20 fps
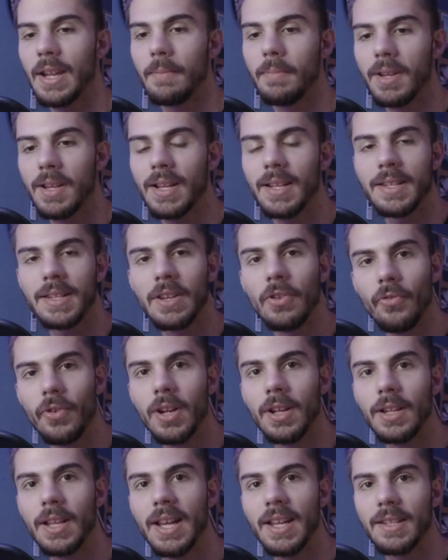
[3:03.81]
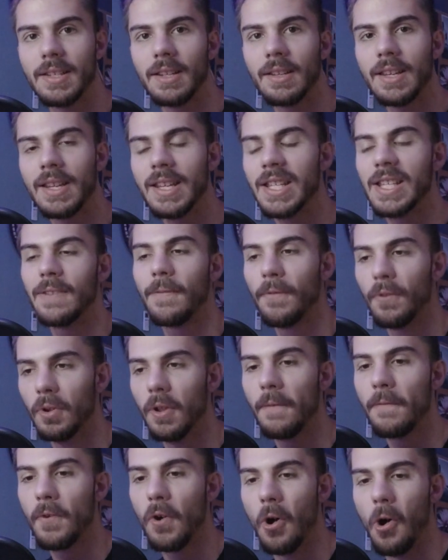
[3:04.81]
and because he realized that he's full
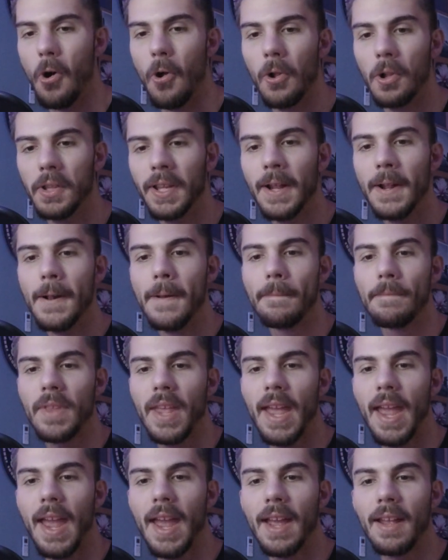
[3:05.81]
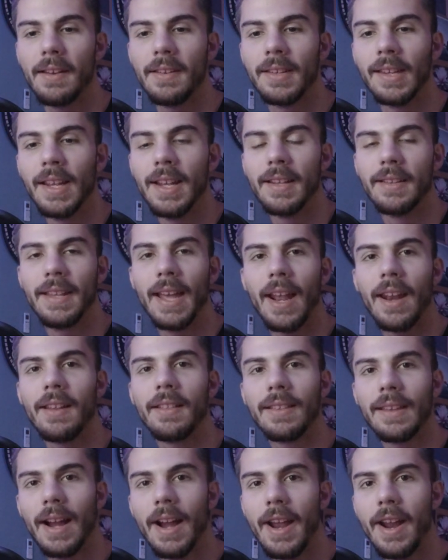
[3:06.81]
of gold and that
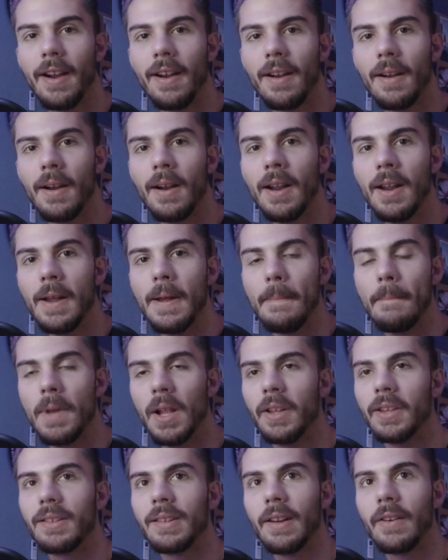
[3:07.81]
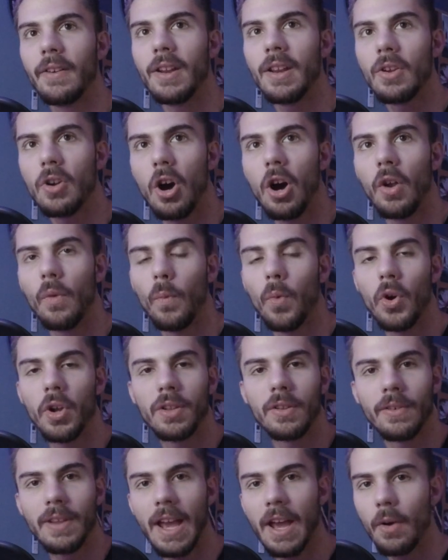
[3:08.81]
entire military convoy
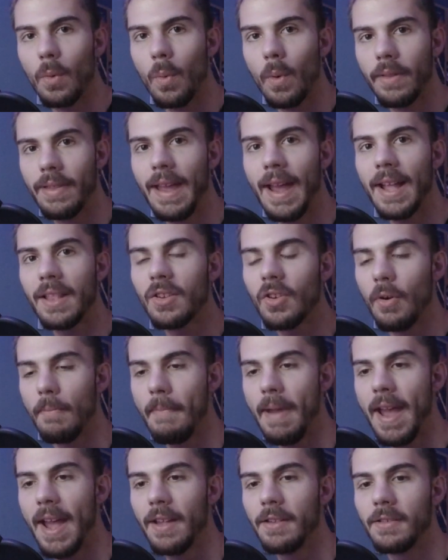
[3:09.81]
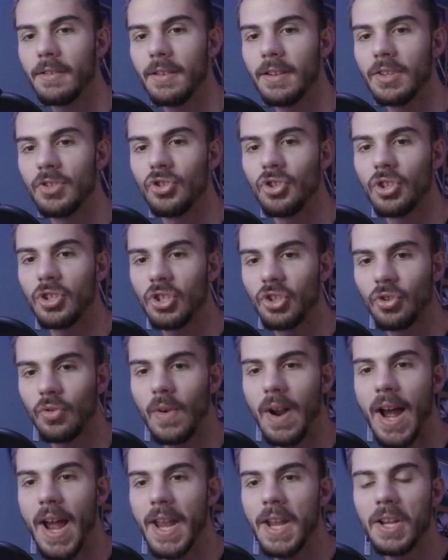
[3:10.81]
together with that commander is just
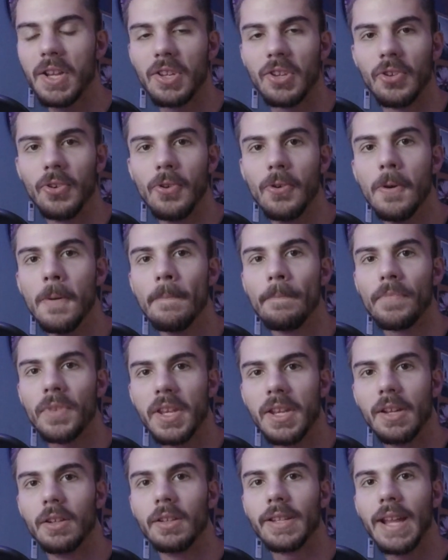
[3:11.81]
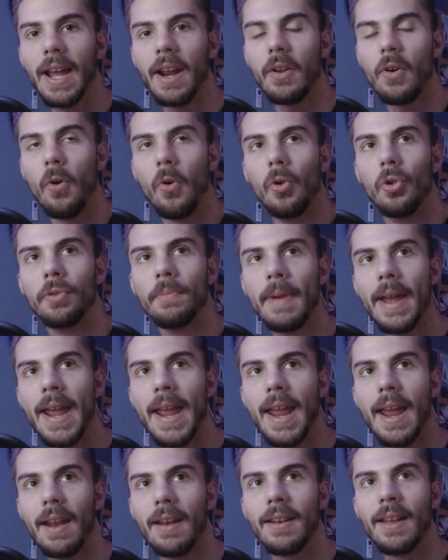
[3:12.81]
trying to kill that old
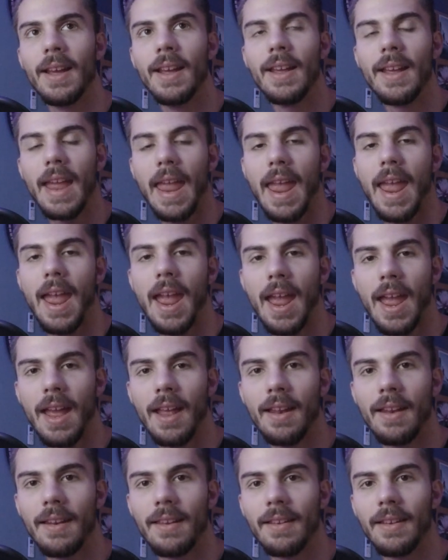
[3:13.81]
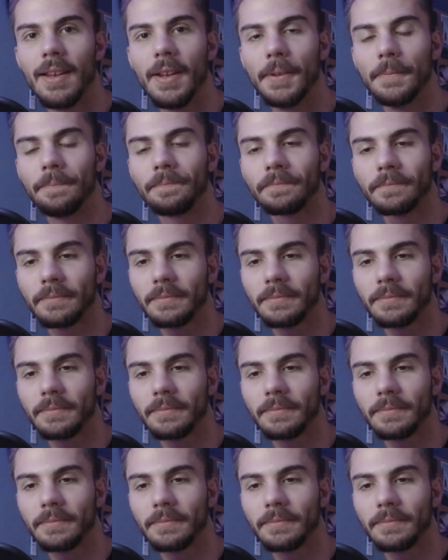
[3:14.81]
man and